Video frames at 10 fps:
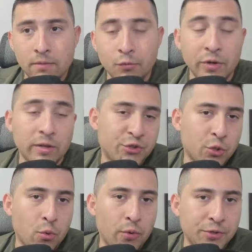real
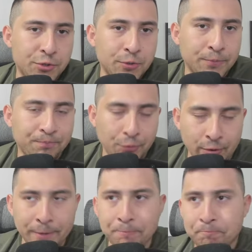stories,
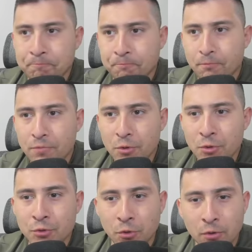right?
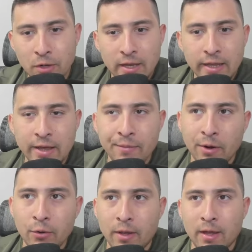So give it a
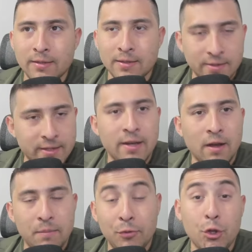look, guys, and sign
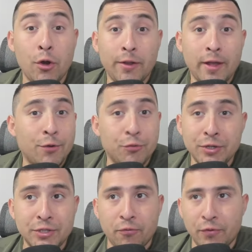up 30-day
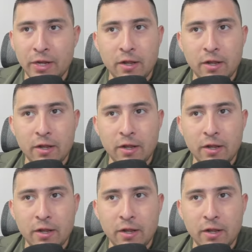risk-free